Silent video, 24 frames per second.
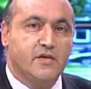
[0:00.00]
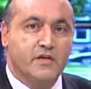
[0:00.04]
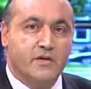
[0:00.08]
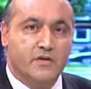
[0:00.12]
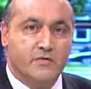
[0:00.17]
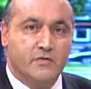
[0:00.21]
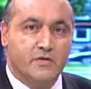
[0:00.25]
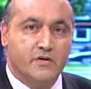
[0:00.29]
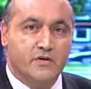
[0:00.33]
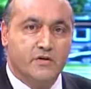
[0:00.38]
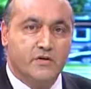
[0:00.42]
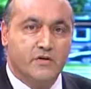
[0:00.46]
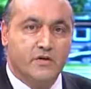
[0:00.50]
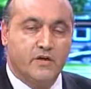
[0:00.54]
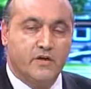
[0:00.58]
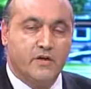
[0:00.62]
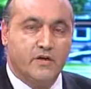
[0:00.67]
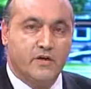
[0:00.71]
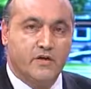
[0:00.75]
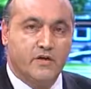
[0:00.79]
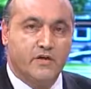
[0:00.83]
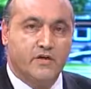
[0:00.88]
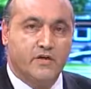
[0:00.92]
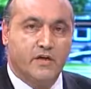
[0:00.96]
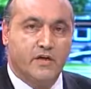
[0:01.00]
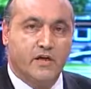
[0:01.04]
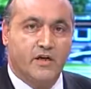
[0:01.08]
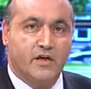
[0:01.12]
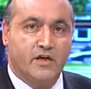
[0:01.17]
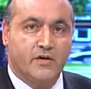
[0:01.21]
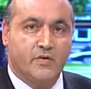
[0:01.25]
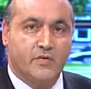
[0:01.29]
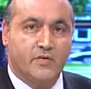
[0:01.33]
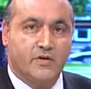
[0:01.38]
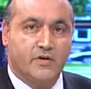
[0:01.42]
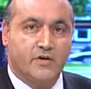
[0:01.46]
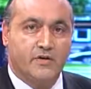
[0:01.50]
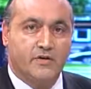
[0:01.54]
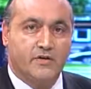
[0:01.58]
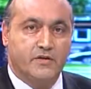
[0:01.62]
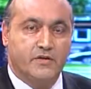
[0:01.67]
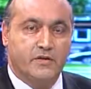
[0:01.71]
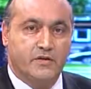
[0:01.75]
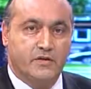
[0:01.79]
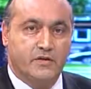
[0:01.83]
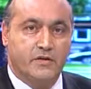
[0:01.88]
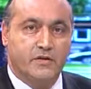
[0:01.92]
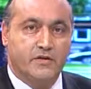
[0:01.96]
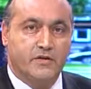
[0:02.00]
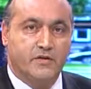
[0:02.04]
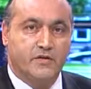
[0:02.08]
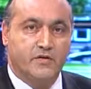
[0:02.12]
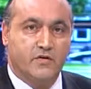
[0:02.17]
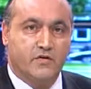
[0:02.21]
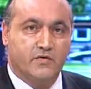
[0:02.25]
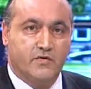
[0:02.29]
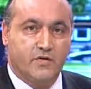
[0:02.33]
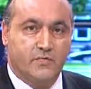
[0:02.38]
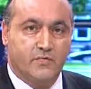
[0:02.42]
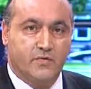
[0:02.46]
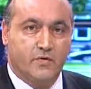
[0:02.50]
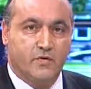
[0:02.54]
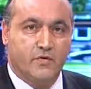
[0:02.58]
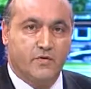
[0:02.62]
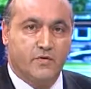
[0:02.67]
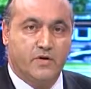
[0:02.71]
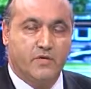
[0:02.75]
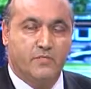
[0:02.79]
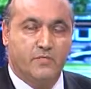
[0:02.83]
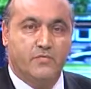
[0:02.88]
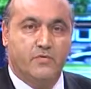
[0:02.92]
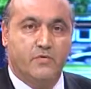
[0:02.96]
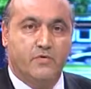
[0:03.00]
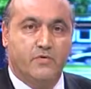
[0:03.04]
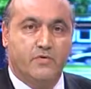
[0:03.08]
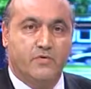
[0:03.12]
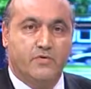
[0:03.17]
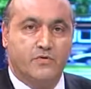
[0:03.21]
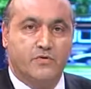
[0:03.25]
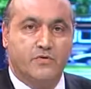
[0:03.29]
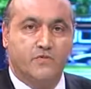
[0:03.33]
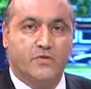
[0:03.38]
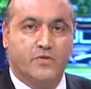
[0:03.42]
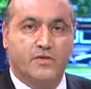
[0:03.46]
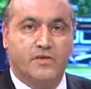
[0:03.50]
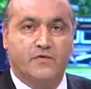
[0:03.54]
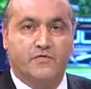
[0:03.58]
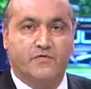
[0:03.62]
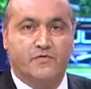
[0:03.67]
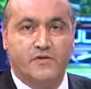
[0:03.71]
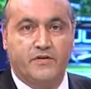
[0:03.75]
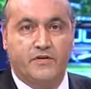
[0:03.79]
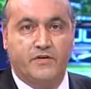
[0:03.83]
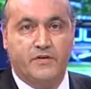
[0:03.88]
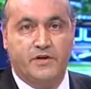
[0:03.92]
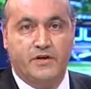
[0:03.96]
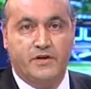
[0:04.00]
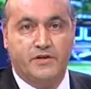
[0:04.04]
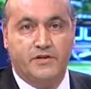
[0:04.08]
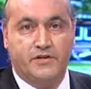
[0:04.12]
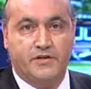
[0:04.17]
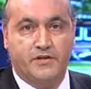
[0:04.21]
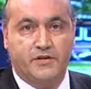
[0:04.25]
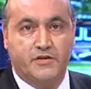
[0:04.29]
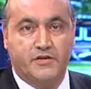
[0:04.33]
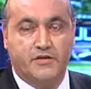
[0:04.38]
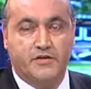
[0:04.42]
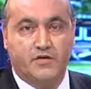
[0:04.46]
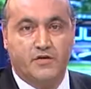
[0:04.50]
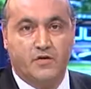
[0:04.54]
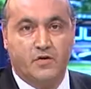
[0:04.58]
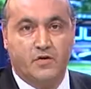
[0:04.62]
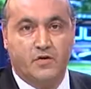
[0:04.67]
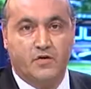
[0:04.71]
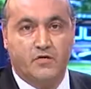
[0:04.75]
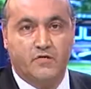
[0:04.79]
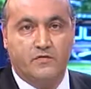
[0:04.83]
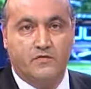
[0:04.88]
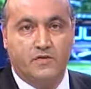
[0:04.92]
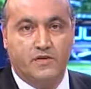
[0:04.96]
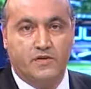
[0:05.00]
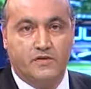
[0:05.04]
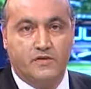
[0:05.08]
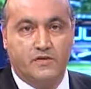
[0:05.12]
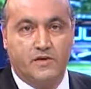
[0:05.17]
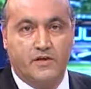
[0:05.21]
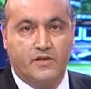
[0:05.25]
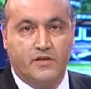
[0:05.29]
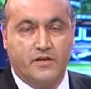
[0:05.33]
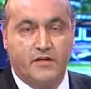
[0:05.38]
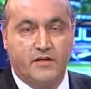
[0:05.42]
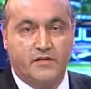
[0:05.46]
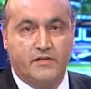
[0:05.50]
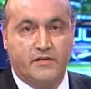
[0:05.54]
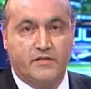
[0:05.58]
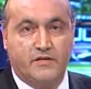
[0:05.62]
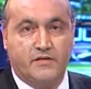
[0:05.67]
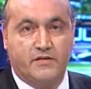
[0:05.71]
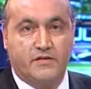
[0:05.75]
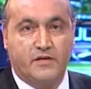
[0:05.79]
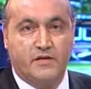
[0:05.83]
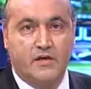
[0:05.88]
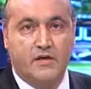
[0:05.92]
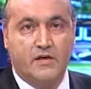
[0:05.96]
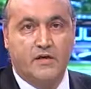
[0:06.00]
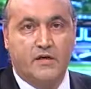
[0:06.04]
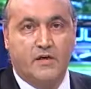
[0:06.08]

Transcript: English language edition of the program brought to you by the Federation of Estate Agents.